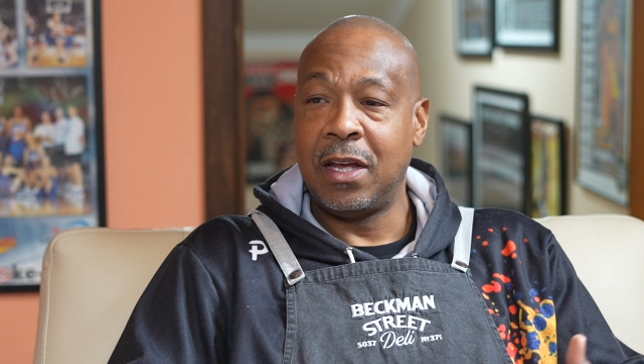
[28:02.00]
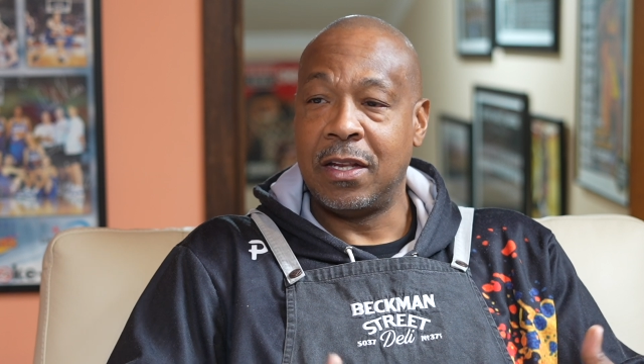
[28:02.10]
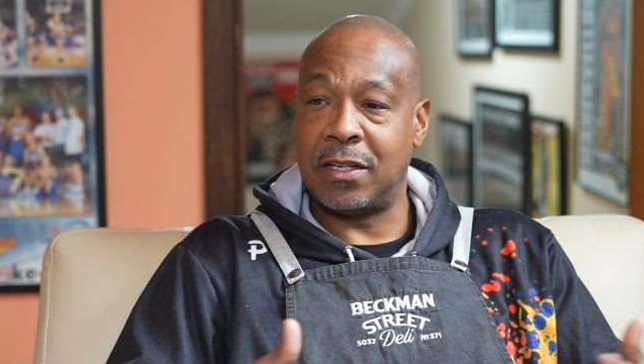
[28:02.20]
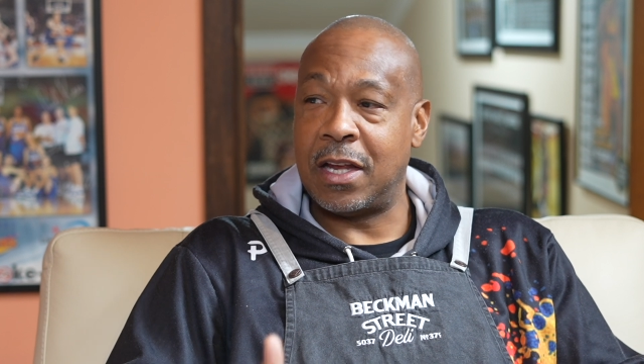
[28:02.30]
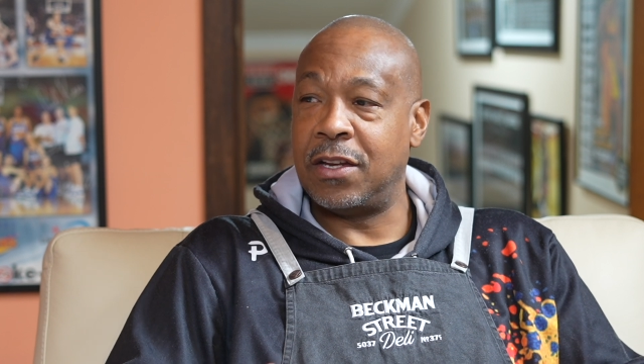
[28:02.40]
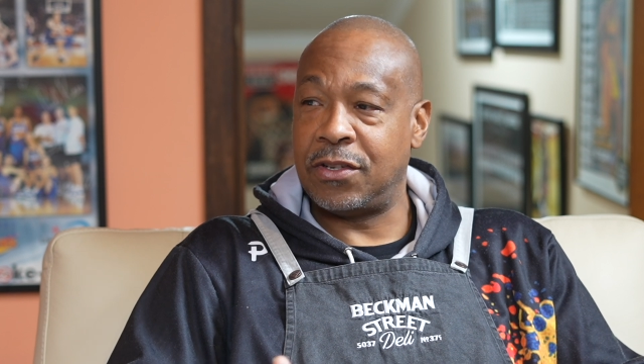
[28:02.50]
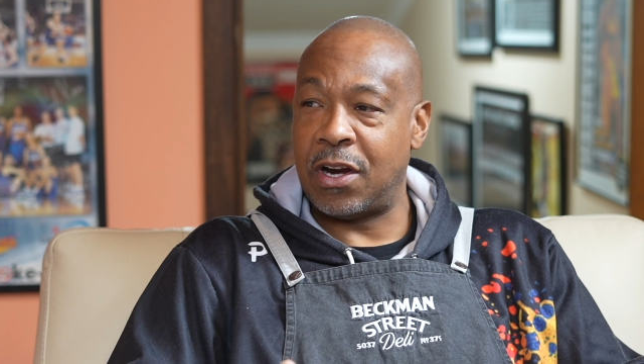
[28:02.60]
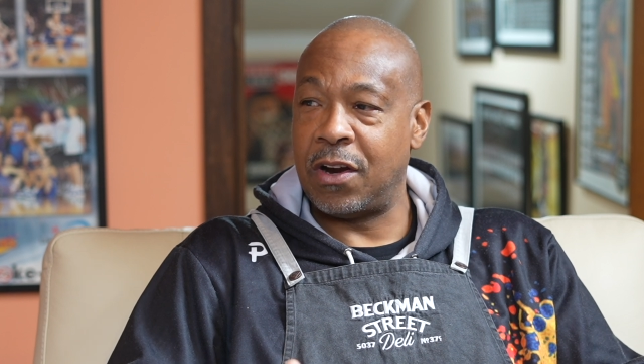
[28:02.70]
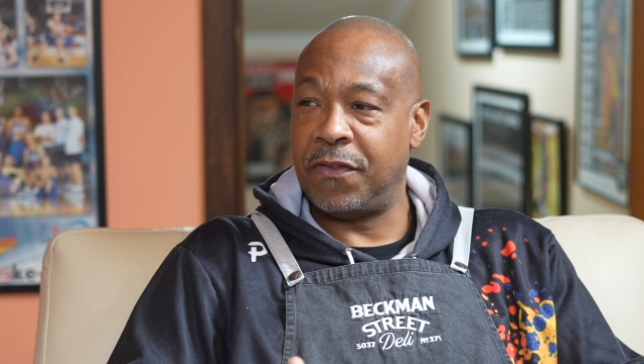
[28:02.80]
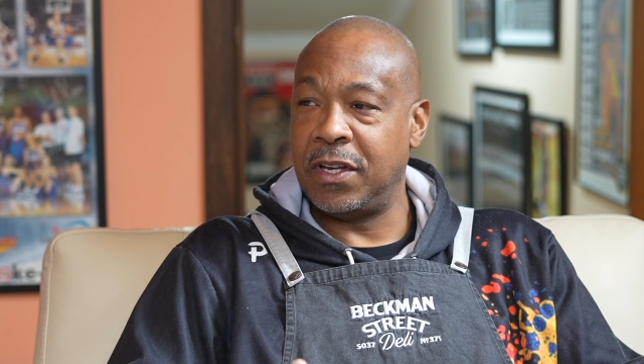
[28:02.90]
that's
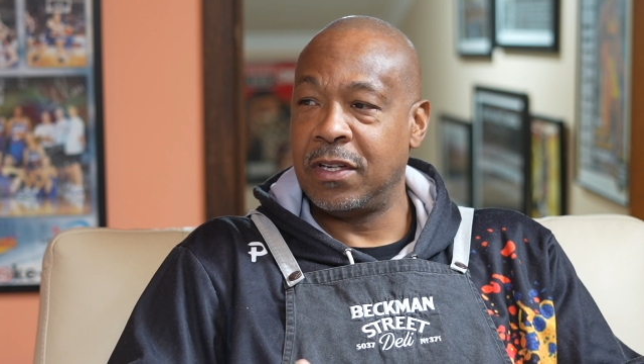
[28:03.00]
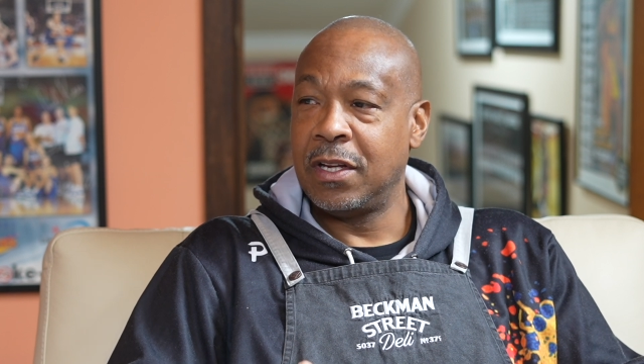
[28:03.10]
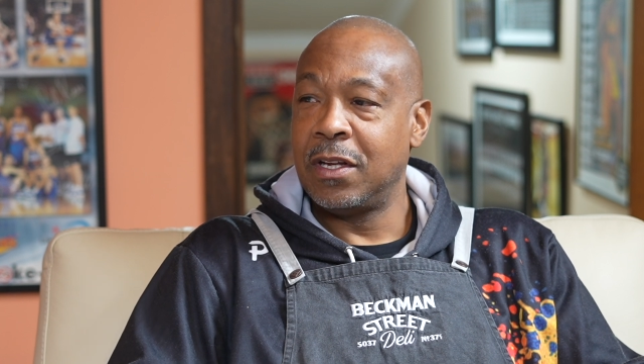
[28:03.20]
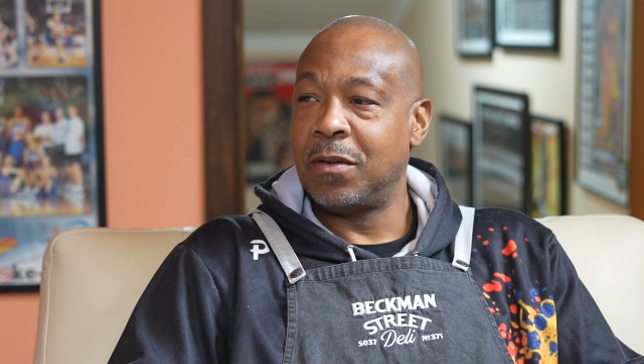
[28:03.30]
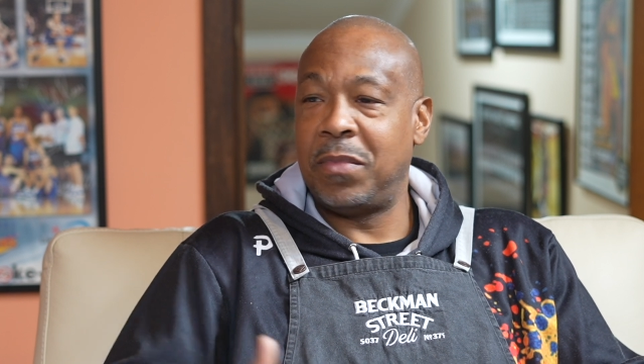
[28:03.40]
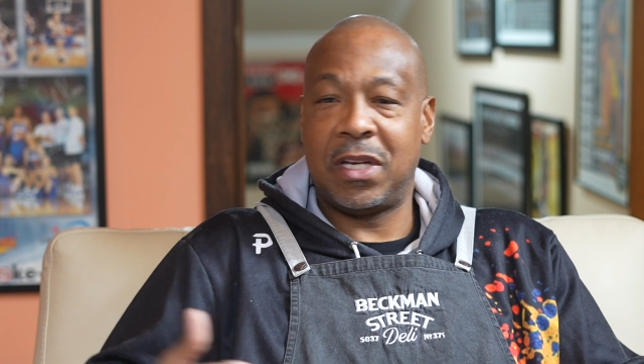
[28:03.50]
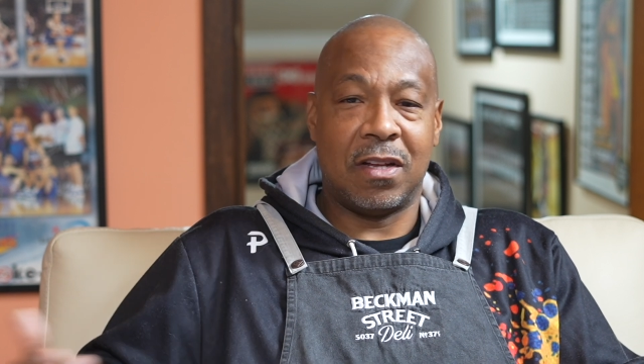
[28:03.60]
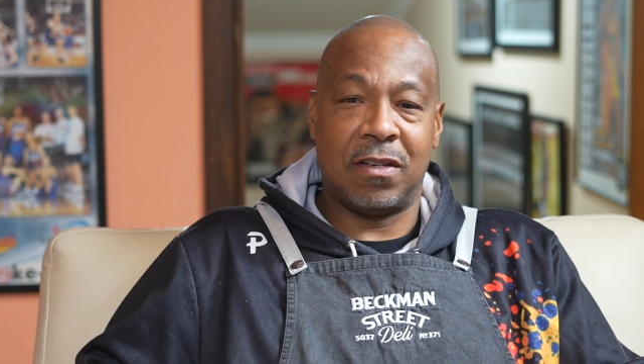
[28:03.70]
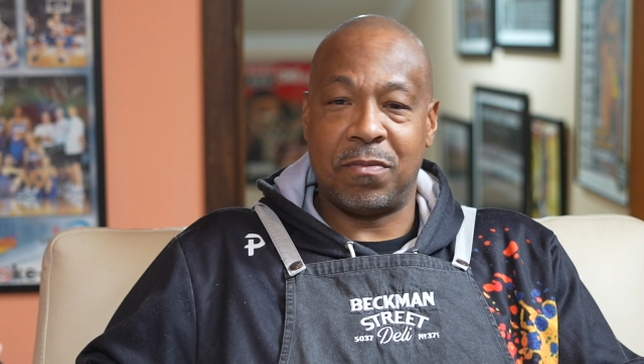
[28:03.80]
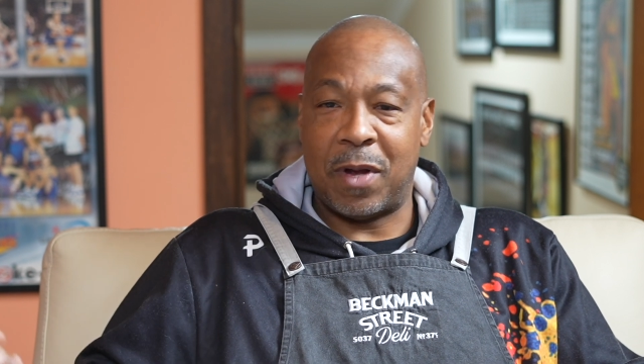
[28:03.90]
undeserving
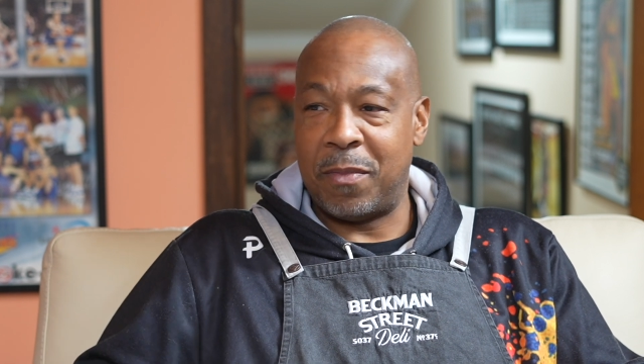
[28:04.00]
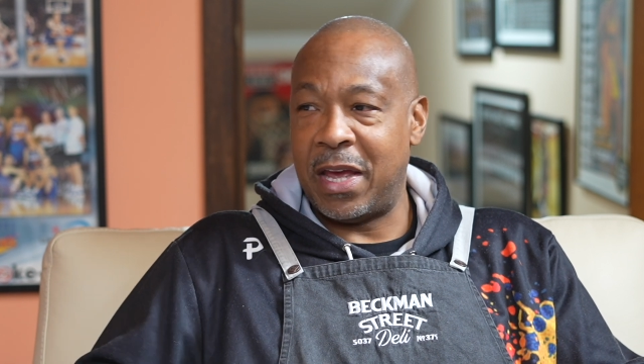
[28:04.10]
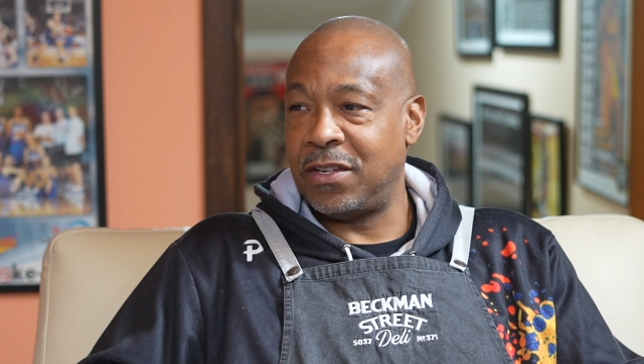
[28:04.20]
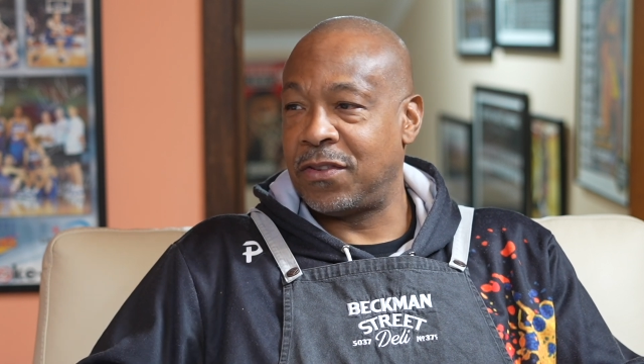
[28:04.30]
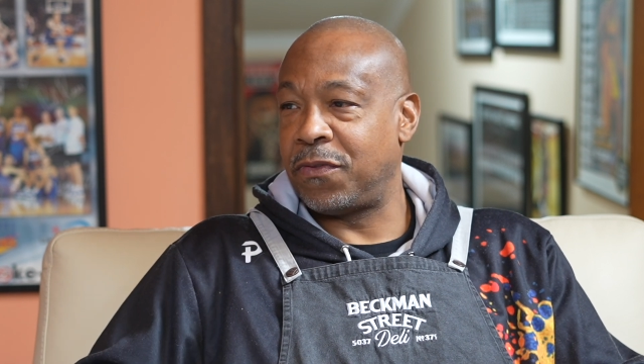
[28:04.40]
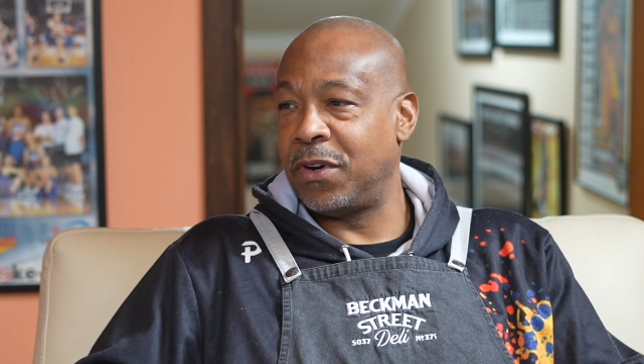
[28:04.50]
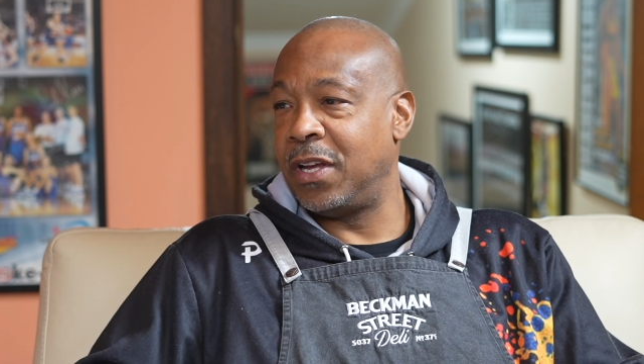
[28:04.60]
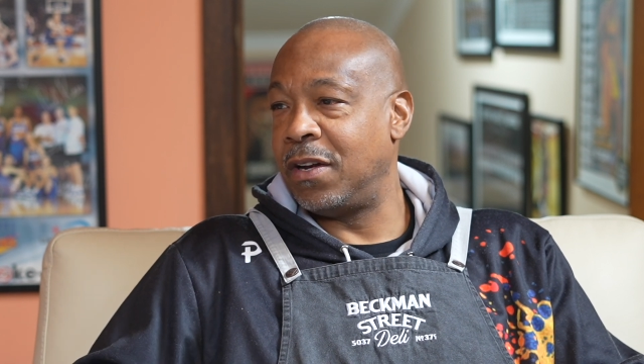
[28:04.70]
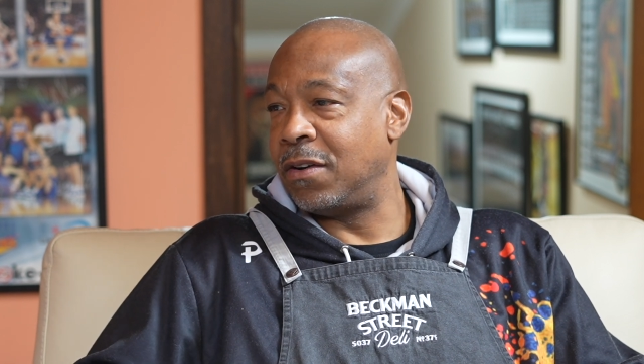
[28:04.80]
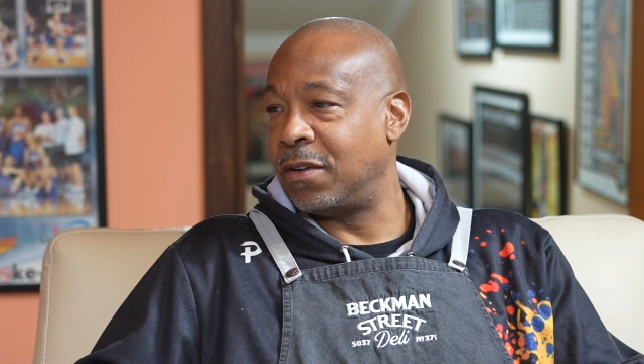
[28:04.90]
because it's my mate's
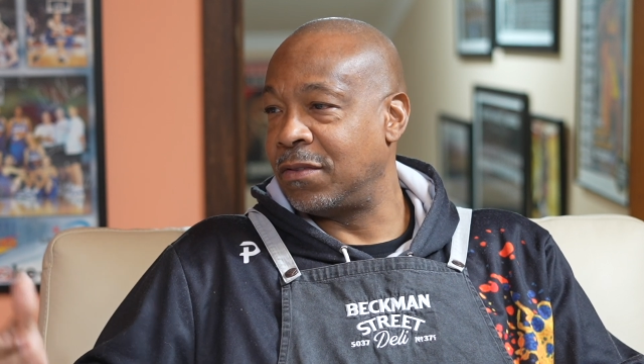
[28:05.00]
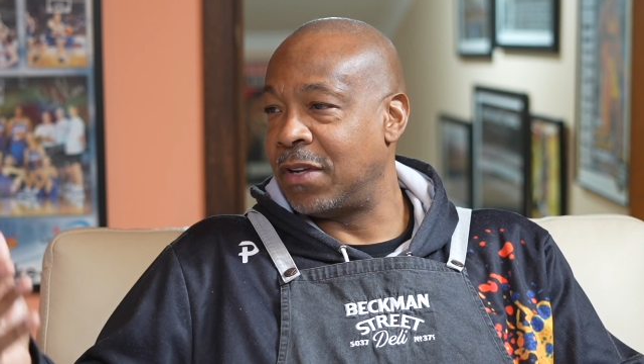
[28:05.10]
friend or